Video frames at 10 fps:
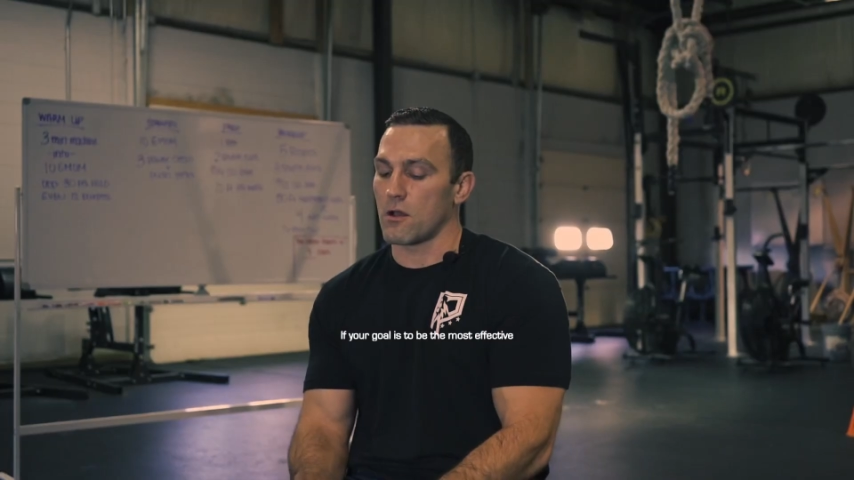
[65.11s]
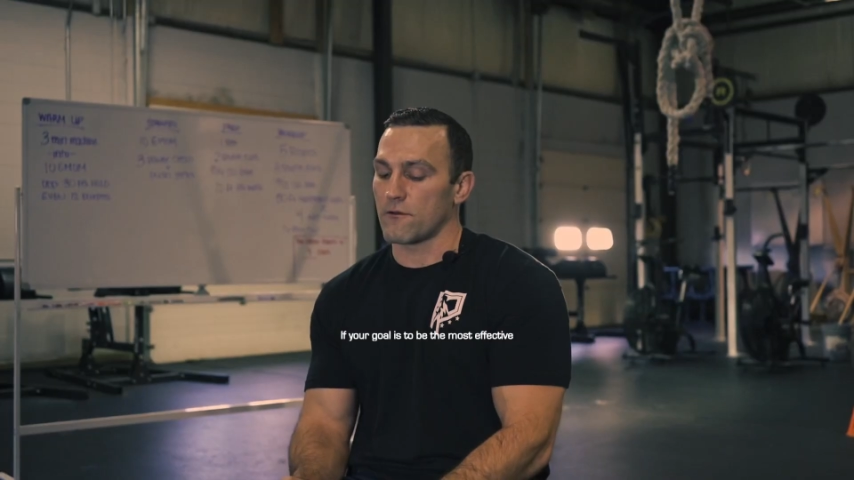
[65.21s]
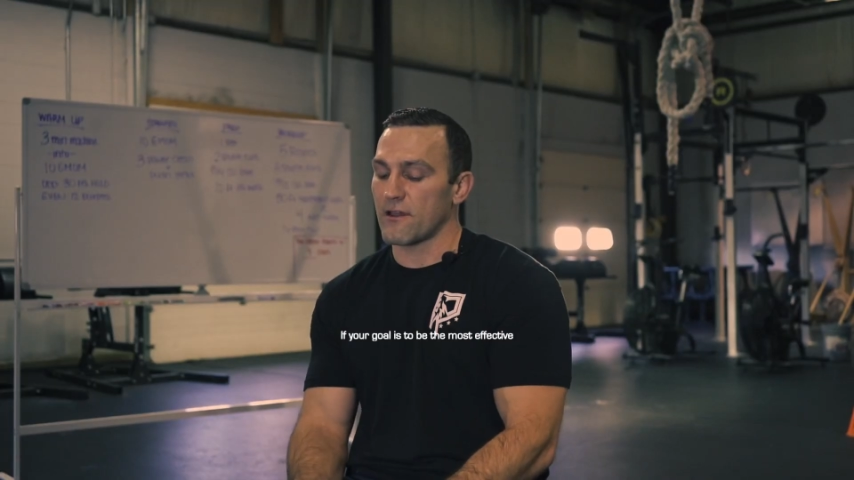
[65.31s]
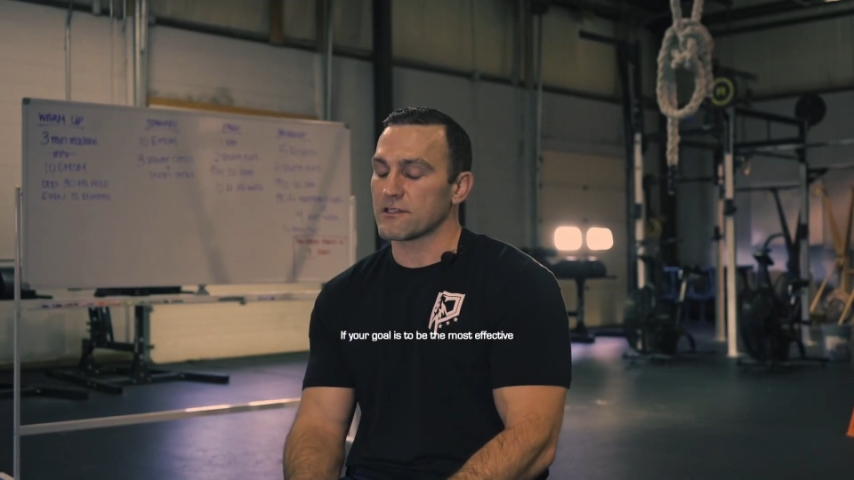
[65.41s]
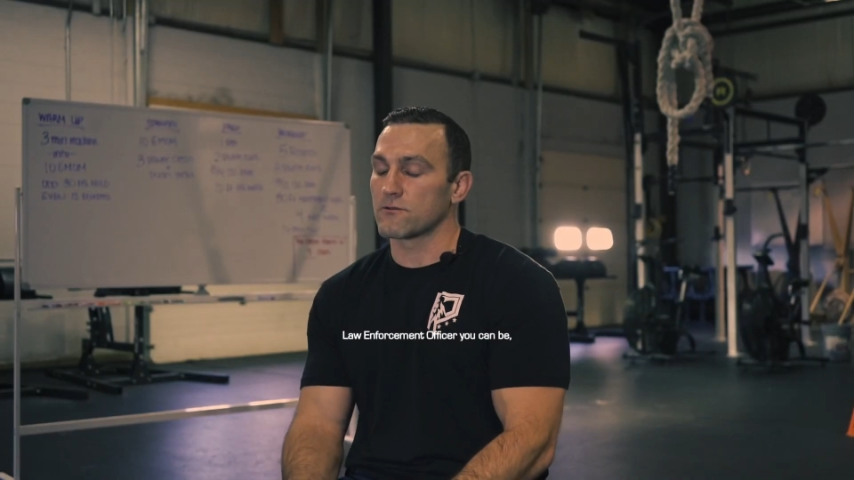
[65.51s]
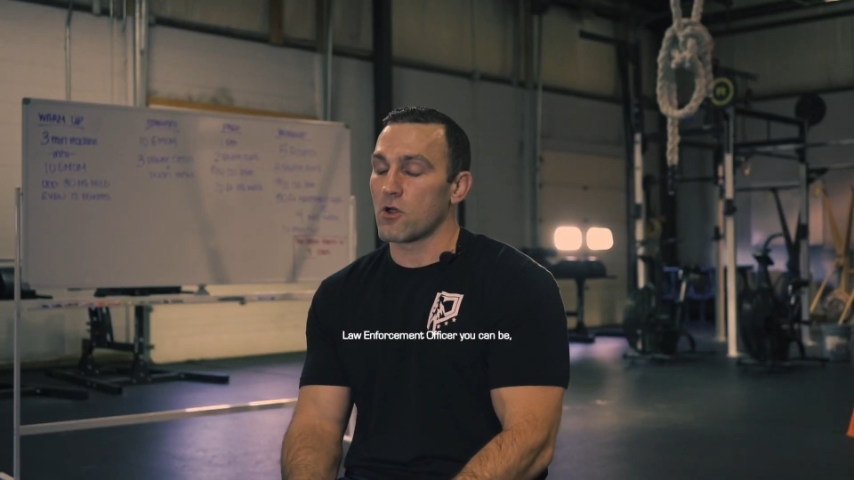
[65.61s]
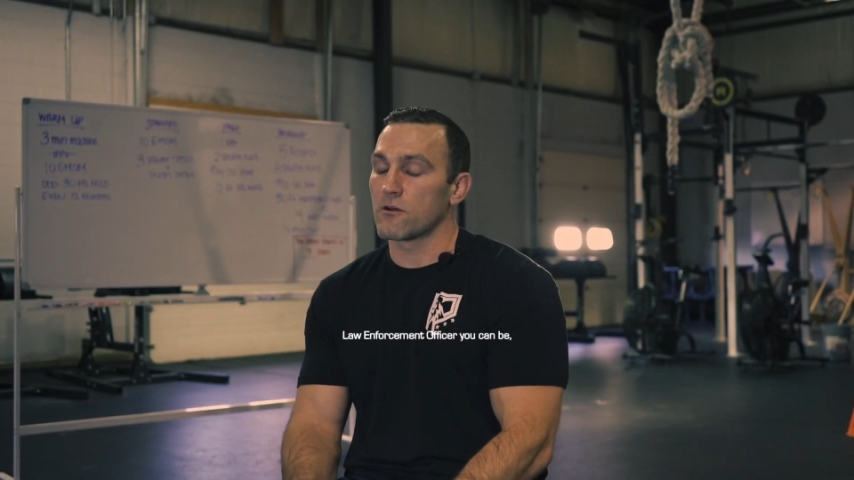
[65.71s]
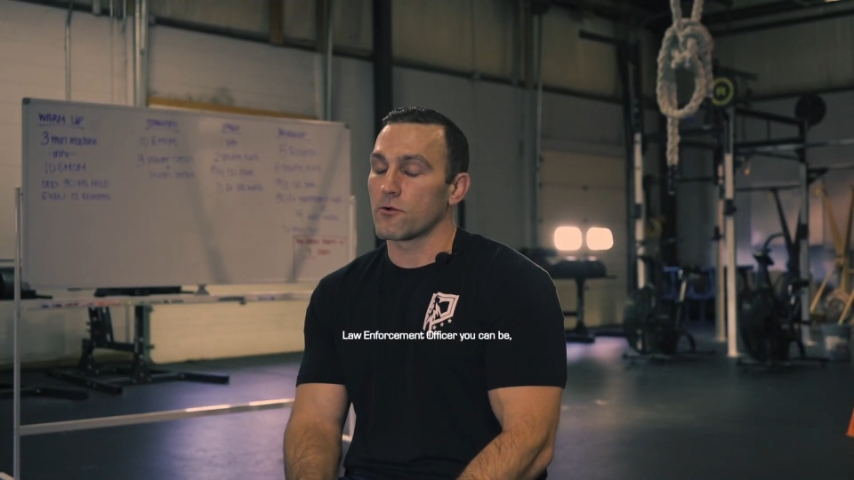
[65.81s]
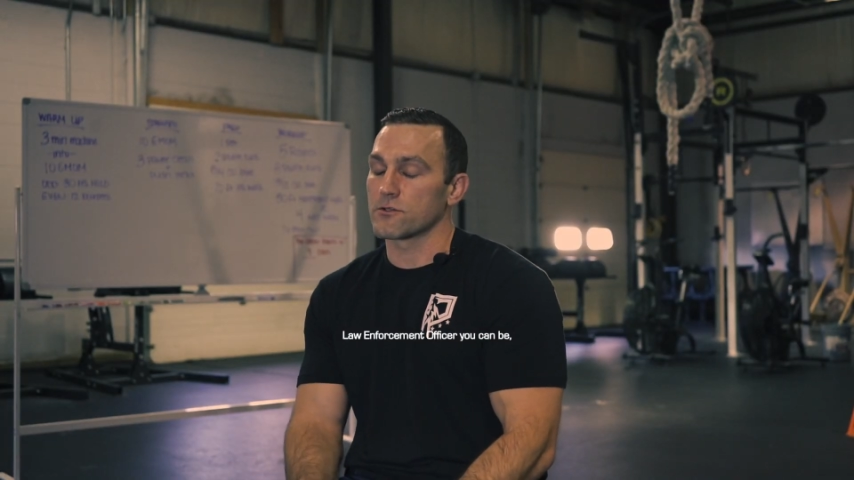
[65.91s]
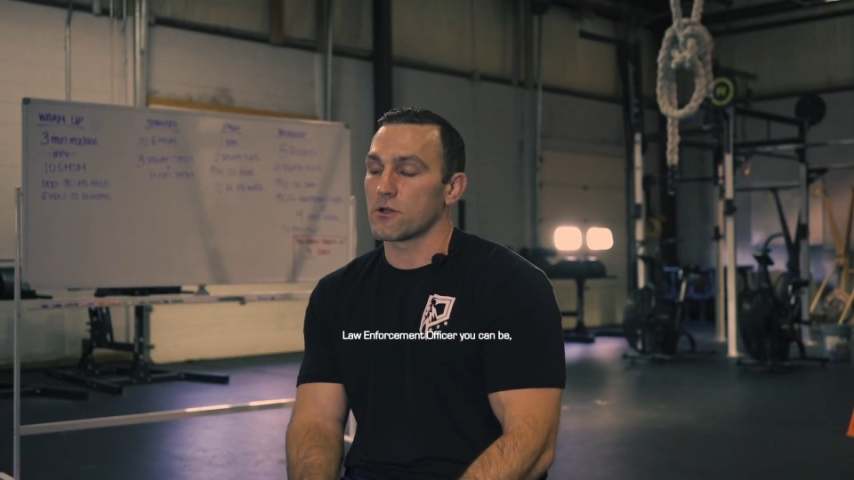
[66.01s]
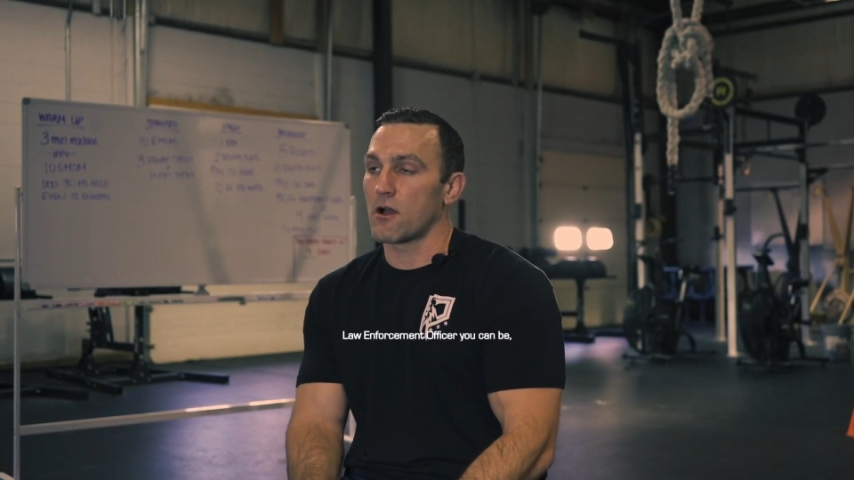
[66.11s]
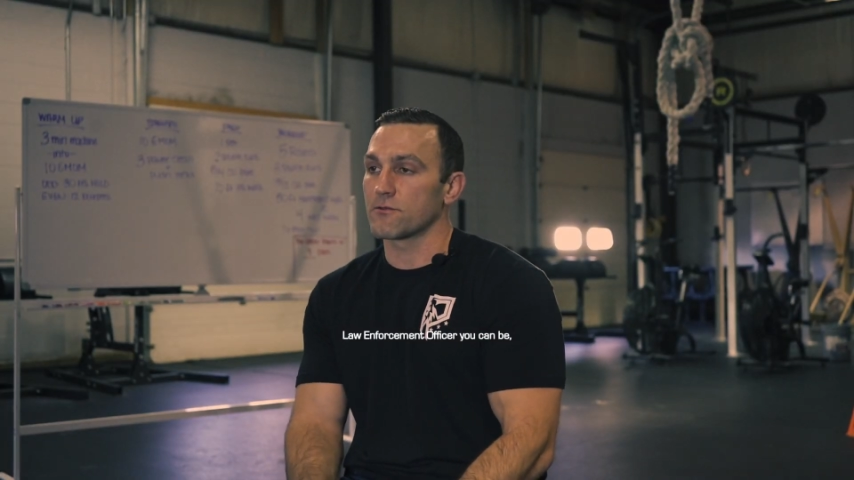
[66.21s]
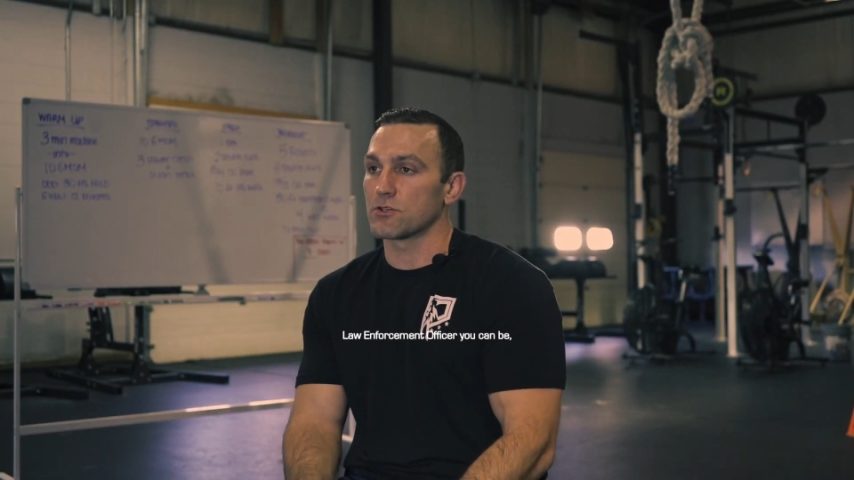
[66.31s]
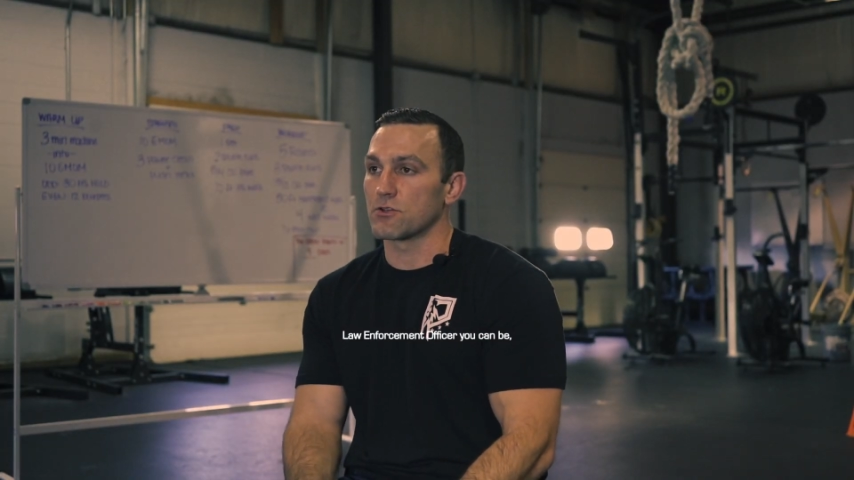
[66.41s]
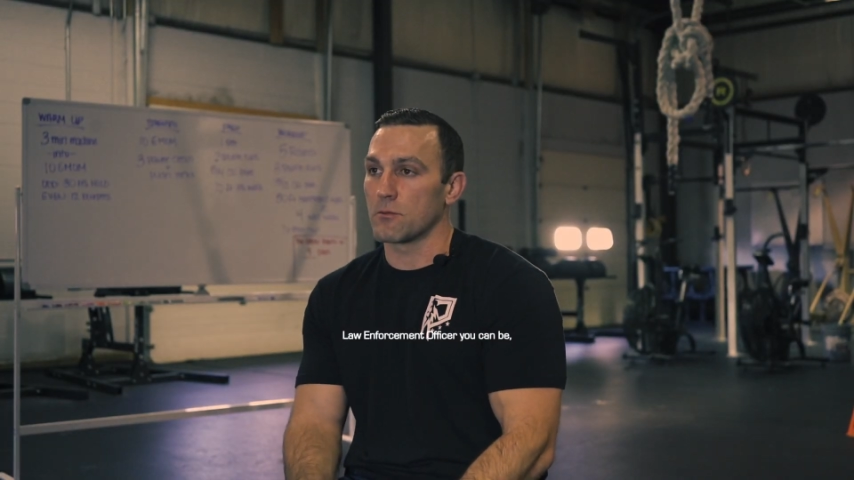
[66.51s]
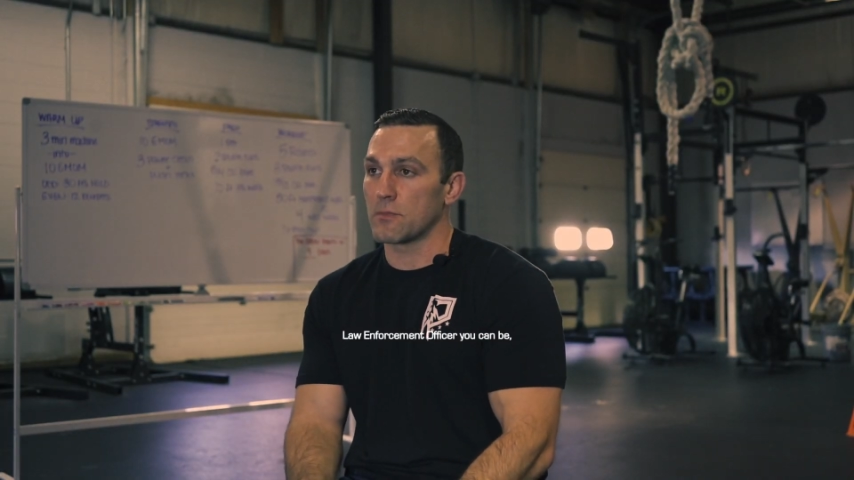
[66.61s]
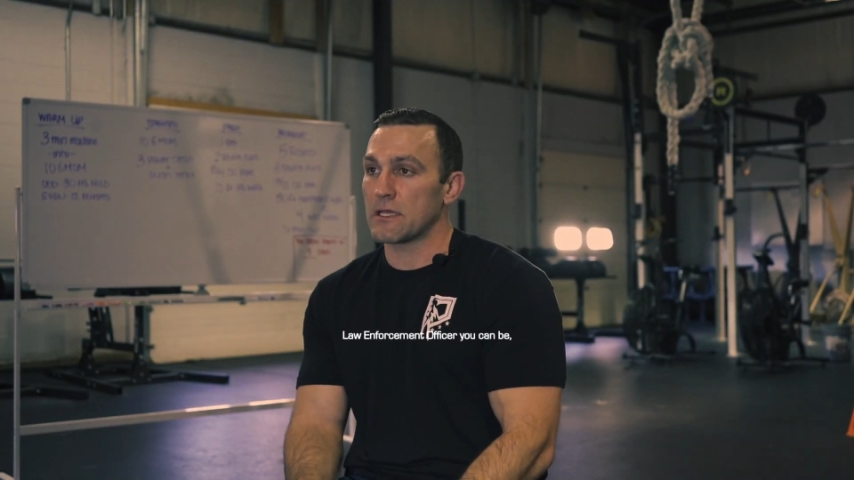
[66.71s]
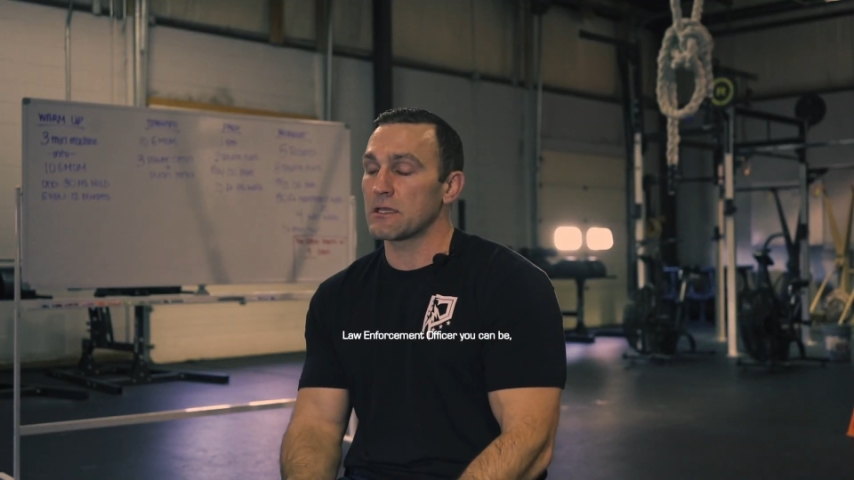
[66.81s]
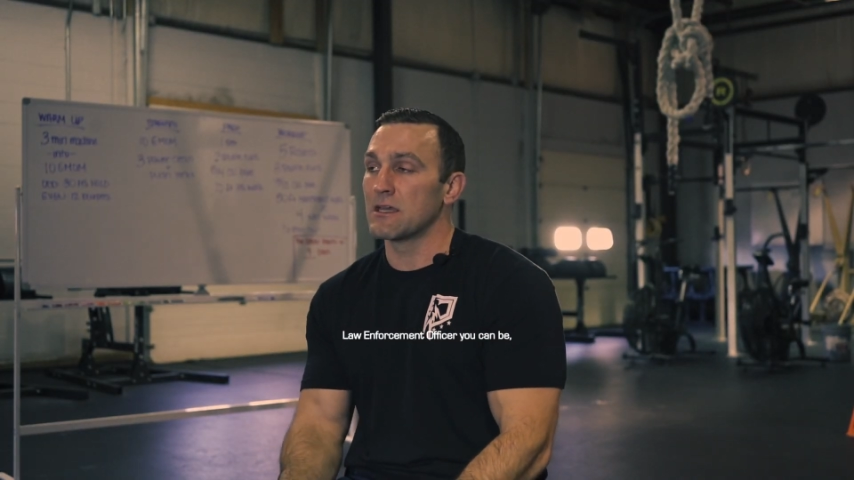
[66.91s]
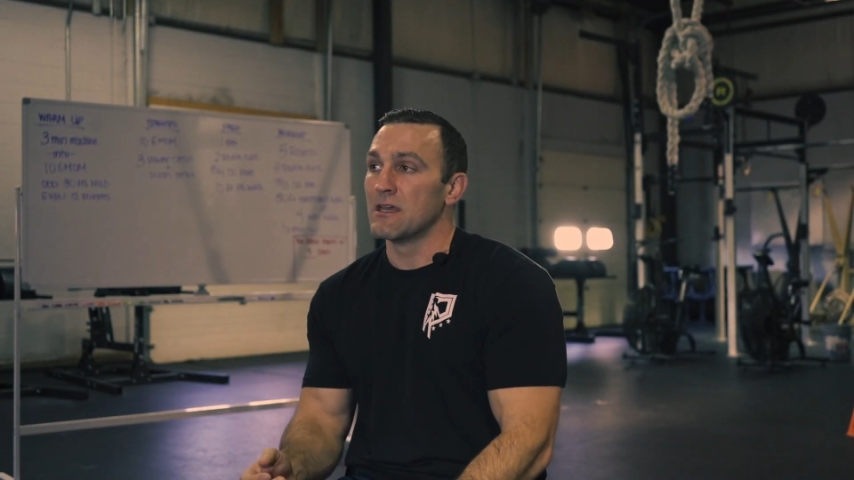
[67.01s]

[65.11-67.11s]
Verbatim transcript: effective law enforcement officer you can be,